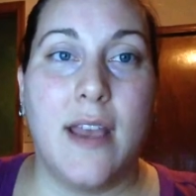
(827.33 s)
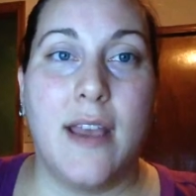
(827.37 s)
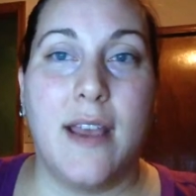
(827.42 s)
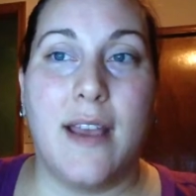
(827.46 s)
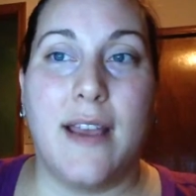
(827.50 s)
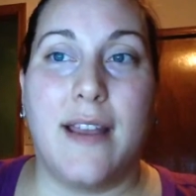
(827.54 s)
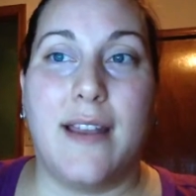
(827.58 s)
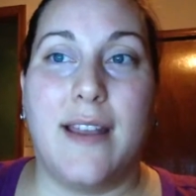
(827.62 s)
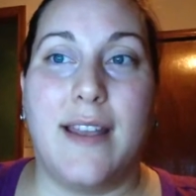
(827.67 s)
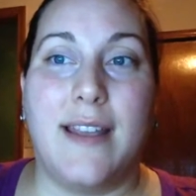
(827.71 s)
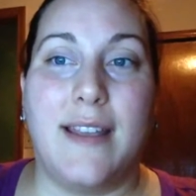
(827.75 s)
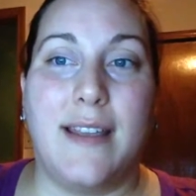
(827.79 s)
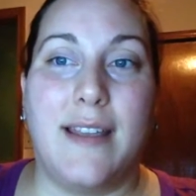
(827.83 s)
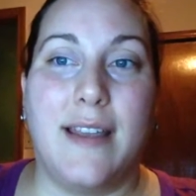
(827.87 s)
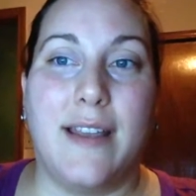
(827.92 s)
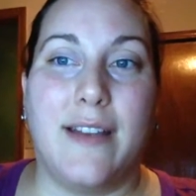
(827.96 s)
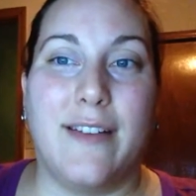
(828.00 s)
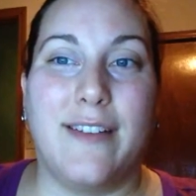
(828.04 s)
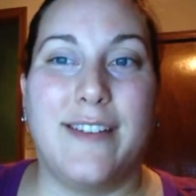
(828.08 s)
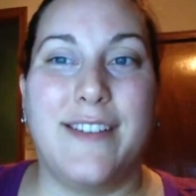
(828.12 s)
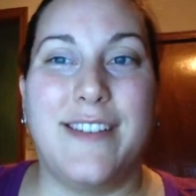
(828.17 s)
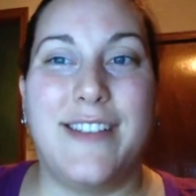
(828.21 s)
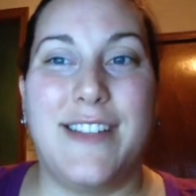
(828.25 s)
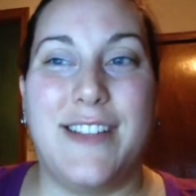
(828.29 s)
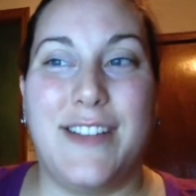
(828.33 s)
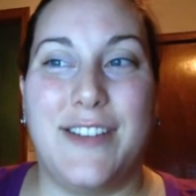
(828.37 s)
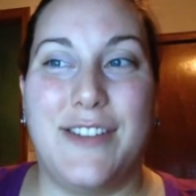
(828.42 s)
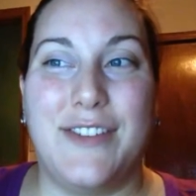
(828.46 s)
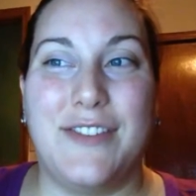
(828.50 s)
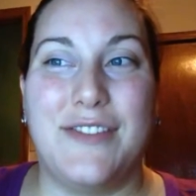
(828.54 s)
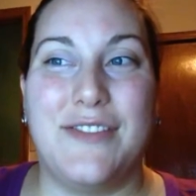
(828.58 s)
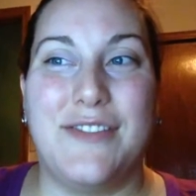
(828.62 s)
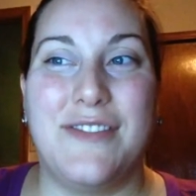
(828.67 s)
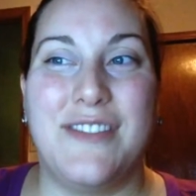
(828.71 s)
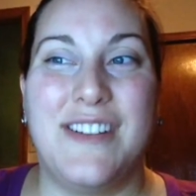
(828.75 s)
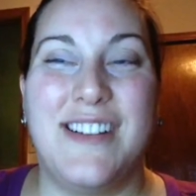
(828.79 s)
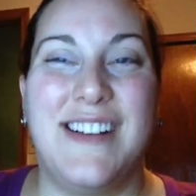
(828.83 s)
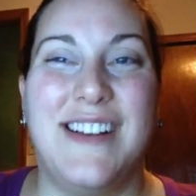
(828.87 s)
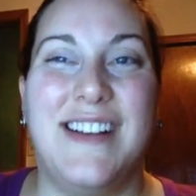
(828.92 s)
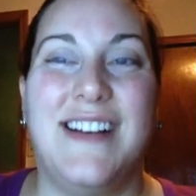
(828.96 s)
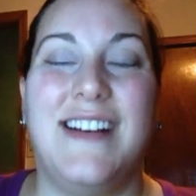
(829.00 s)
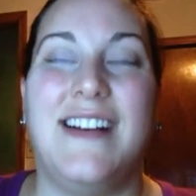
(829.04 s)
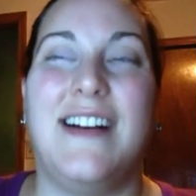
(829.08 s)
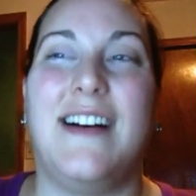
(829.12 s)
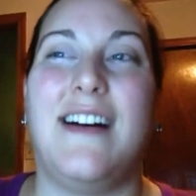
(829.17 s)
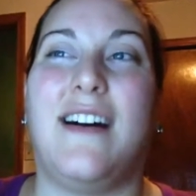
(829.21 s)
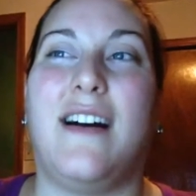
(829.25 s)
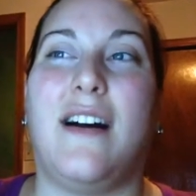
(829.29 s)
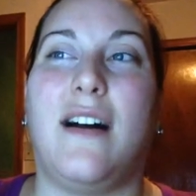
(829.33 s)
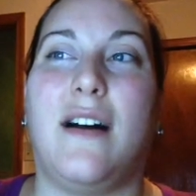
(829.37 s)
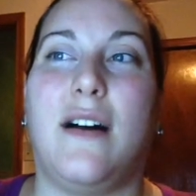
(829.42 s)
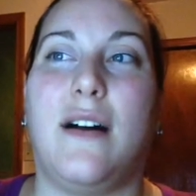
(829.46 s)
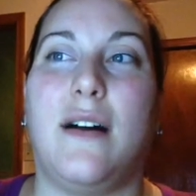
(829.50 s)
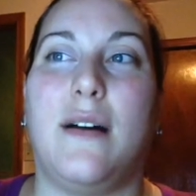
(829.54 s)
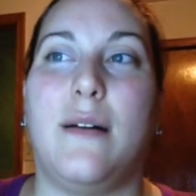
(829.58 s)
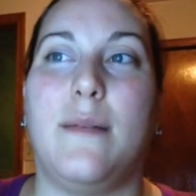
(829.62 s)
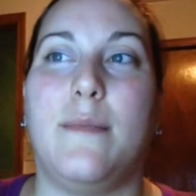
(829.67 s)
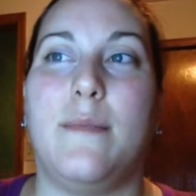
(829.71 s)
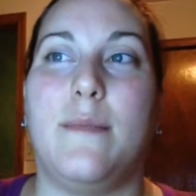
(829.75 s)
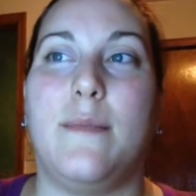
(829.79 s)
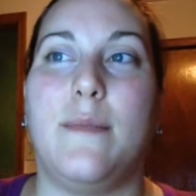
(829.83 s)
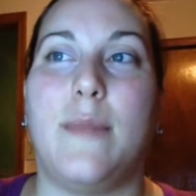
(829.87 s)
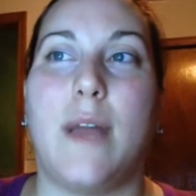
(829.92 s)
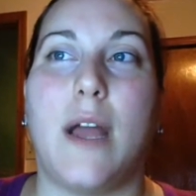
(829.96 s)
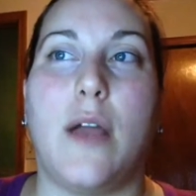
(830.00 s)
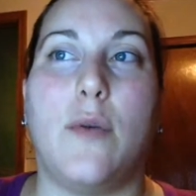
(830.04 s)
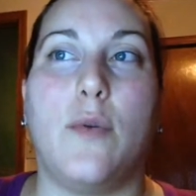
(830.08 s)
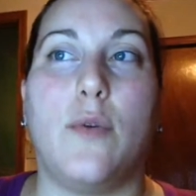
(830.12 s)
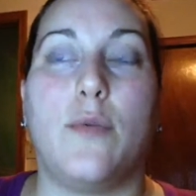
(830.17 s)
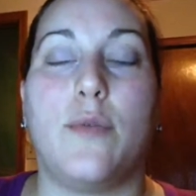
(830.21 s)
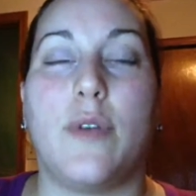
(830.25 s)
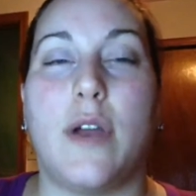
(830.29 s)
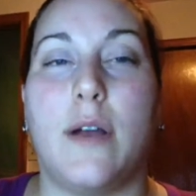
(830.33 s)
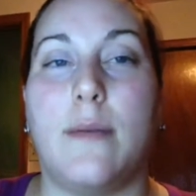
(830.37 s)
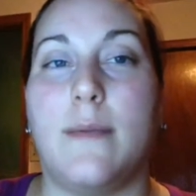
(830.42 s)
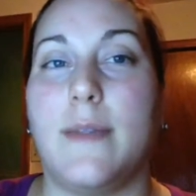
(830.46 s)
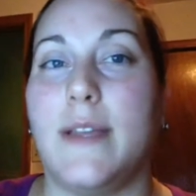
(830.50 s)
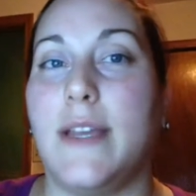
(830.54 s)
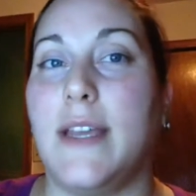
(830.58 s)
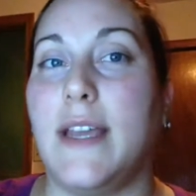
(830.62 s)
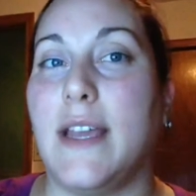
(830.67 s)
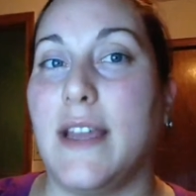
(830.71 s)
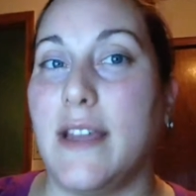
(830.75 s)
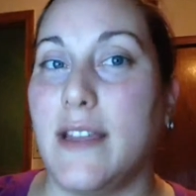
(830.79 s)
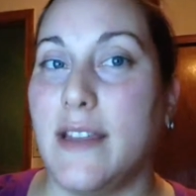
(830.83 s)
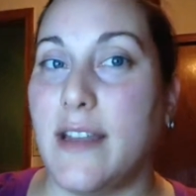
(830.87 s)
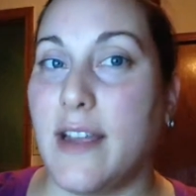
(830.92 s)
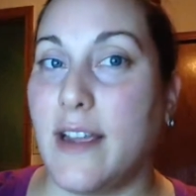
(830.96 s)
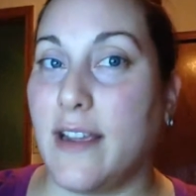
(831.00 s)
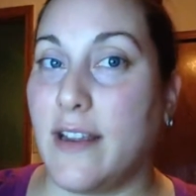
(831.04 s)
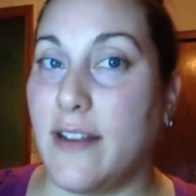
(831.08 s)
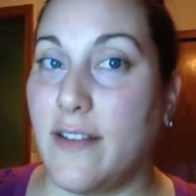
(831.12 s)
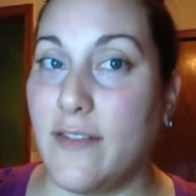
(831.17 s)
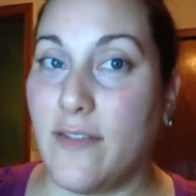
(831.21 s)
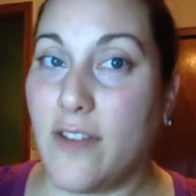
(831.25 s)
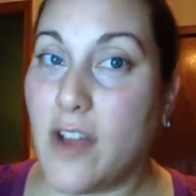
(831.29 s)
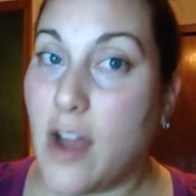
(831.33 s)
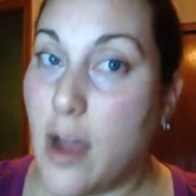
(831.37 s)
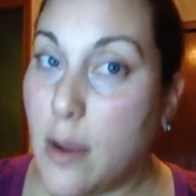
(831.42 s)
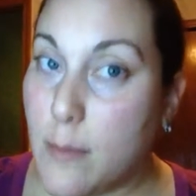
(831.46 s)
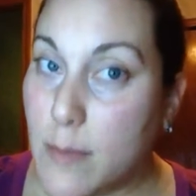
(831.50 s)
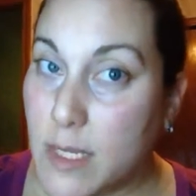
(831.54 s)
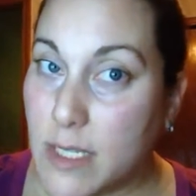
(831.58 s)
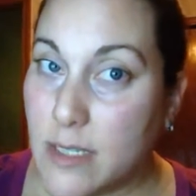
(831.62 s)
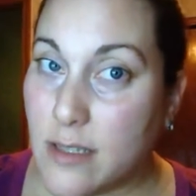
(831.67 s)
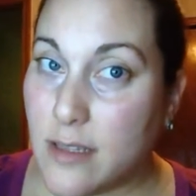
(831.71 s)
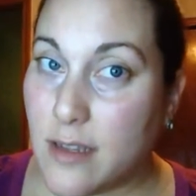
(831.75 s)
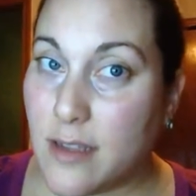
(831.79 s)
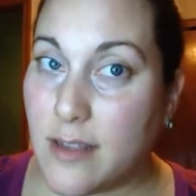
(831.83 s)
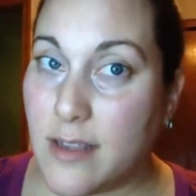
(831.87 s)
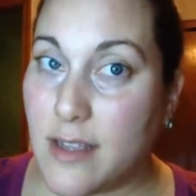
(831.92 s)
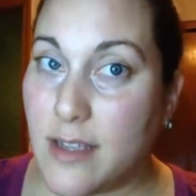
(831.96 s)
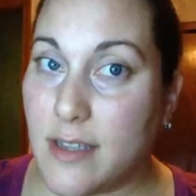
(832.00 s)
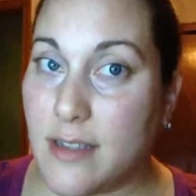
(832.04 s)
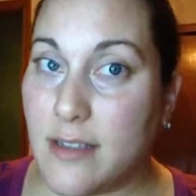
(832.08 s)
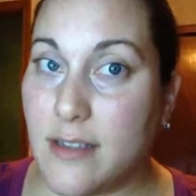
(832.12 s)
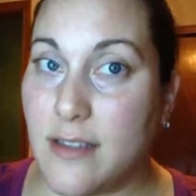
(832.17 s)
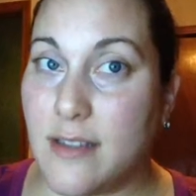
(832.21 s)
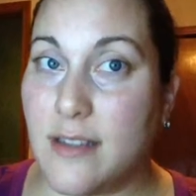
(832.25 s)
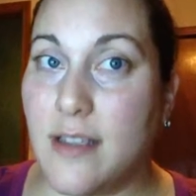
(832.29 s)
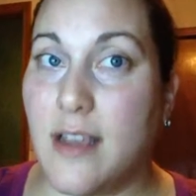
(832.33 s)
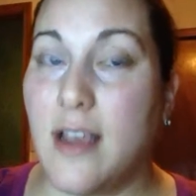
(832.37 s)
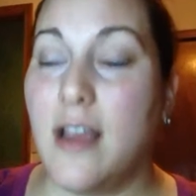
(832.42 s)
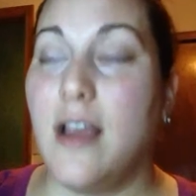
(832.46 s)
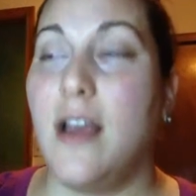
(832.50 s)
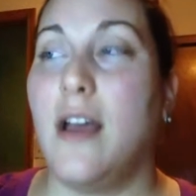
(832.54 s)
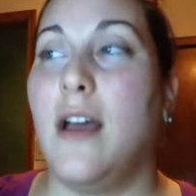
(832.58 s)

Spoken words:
And I guarantee you, I will probably get negative comments on this.